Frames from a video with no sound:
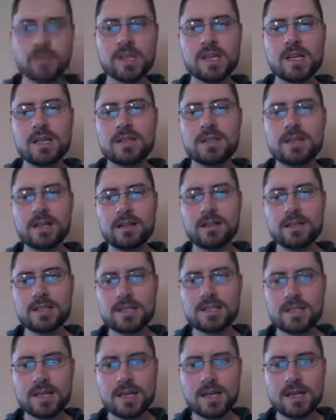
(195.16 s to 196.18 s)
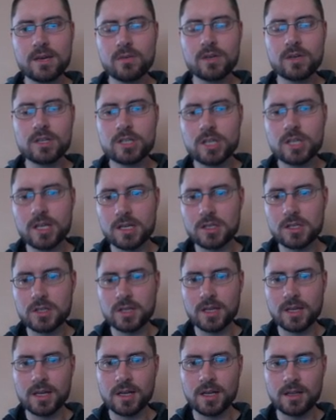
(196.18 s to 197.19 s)
Now, let's say I want to change the
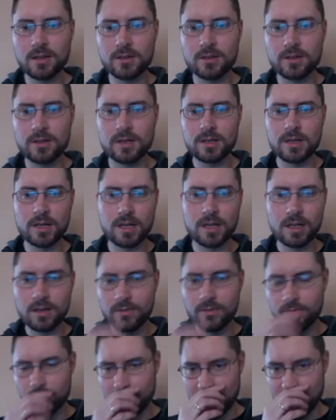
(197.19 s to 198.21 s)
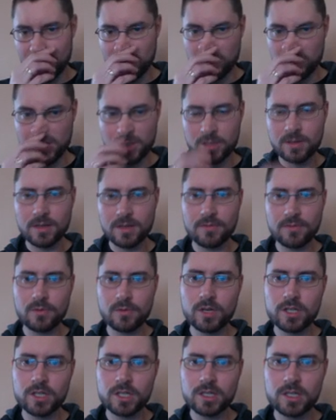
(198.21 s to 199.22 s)
color of my image. If you want
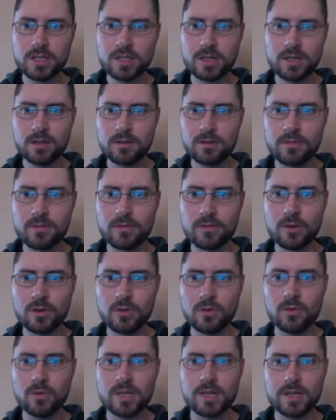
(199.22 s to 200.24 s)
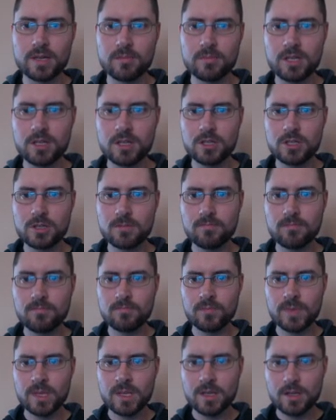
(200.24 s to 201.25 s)
to change the color of the whole image,
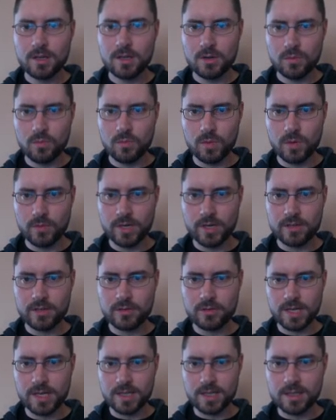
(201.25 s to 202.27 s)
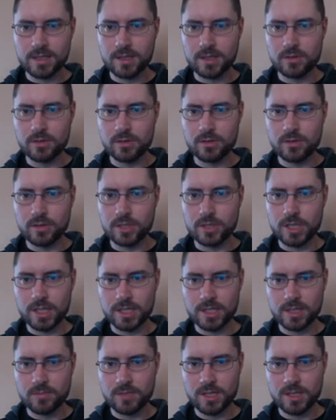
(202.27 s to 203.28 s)
one way to do that is to go to
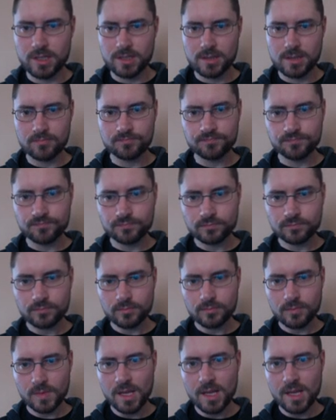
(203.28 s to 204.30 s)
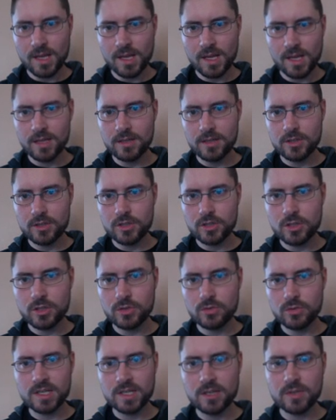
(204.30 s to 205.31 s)
Adjustment and
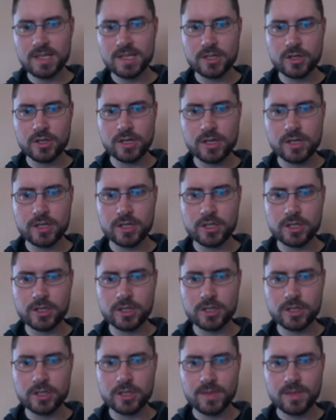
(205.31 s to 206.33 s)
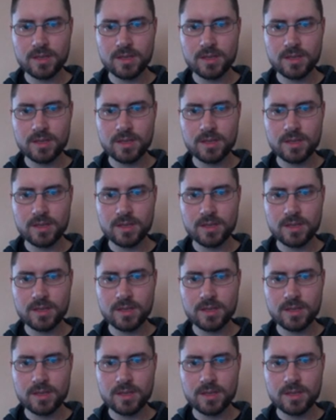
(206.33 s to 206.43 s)
choose Hue and Saturation.